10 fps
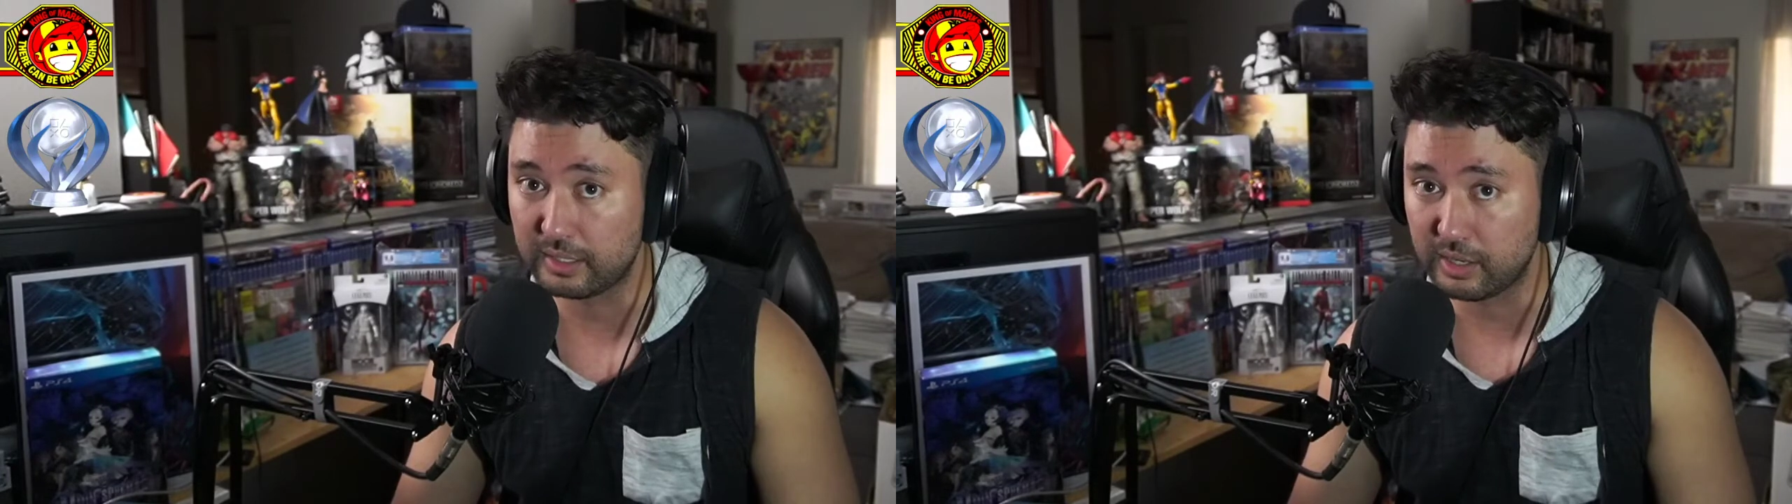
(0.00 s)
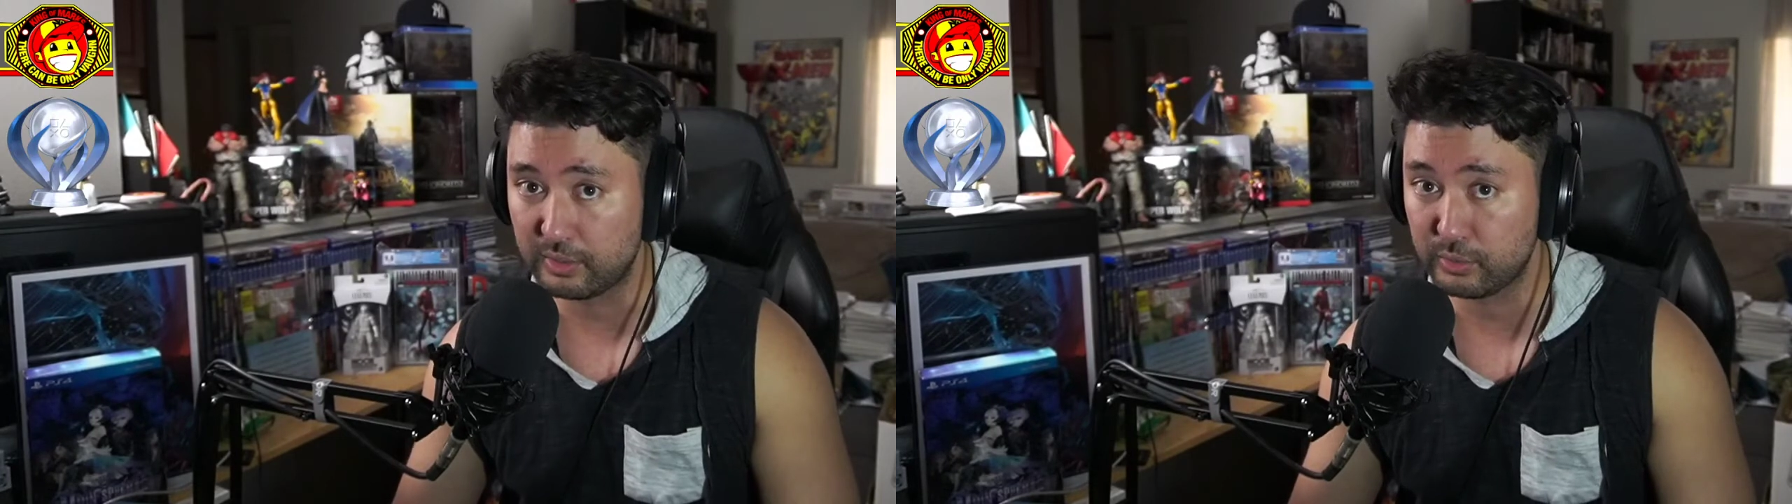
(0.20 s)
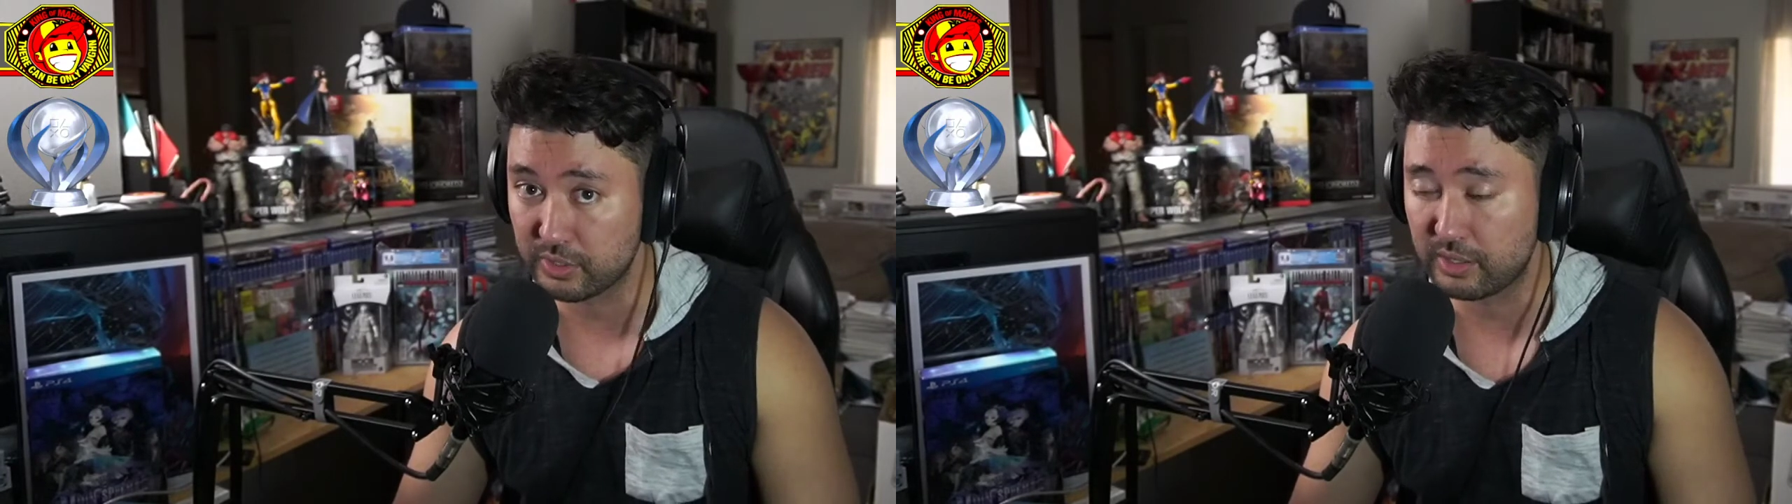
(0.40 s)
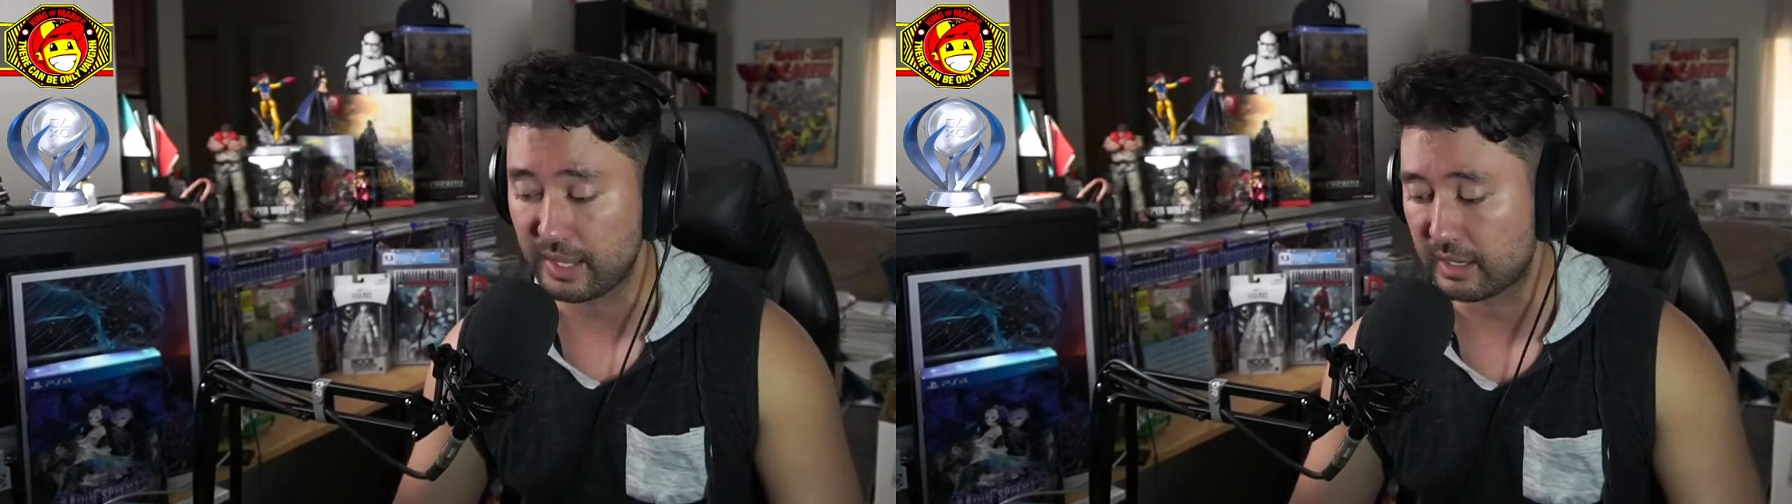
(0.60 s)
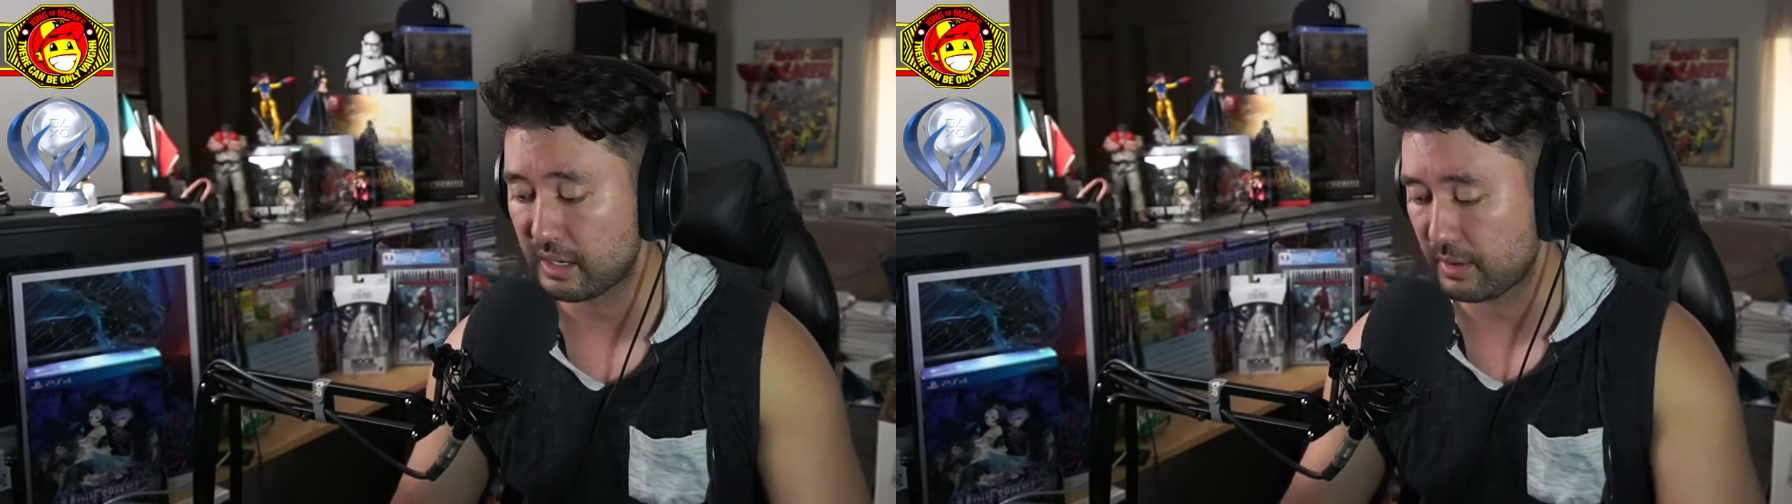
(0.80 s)
on who's on
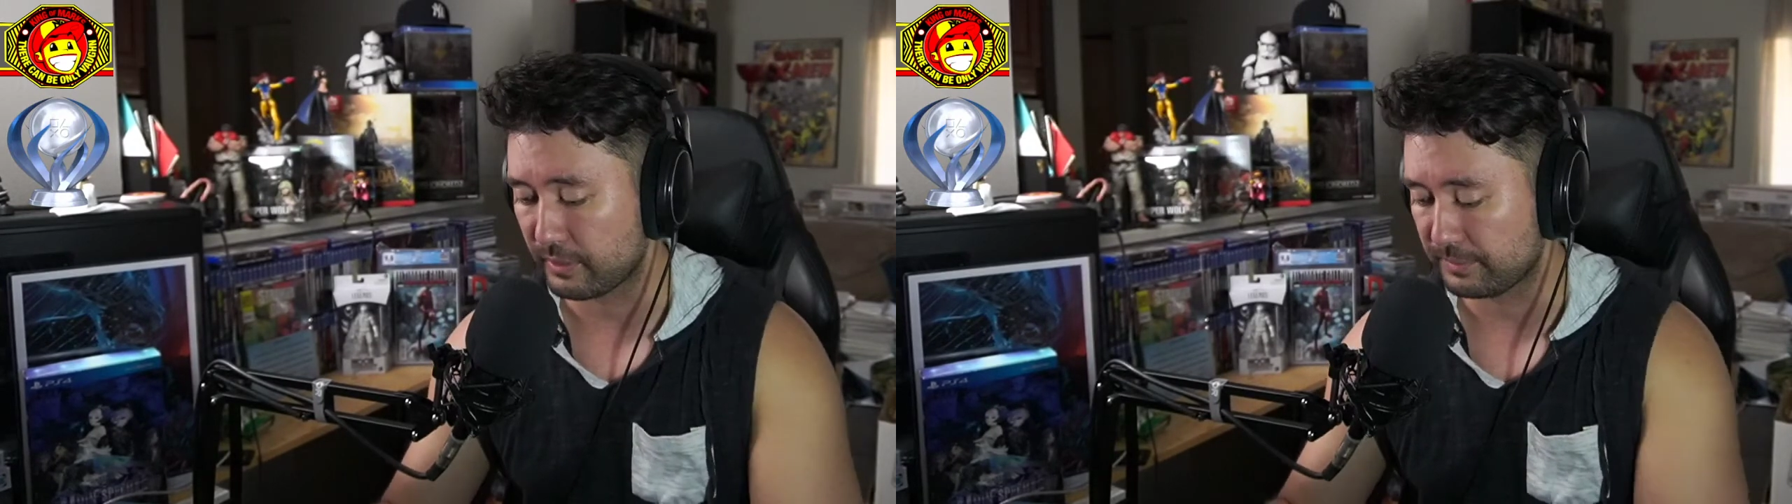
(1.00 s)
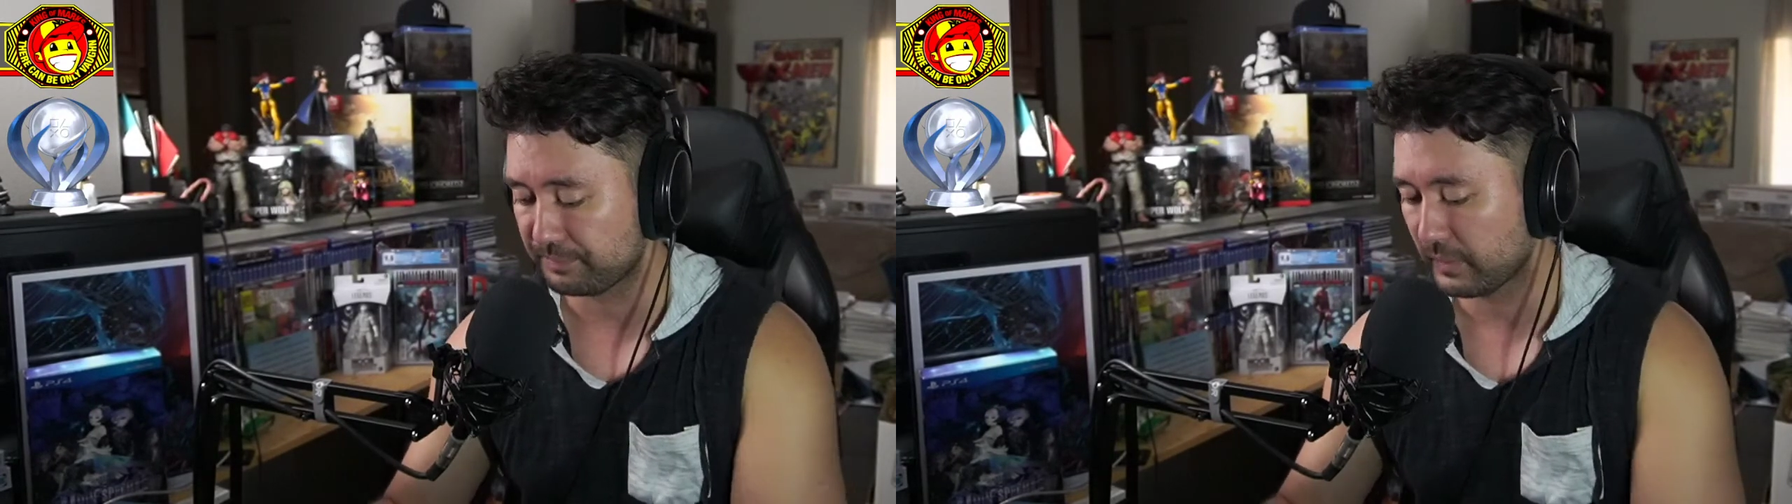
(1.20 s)
that cover.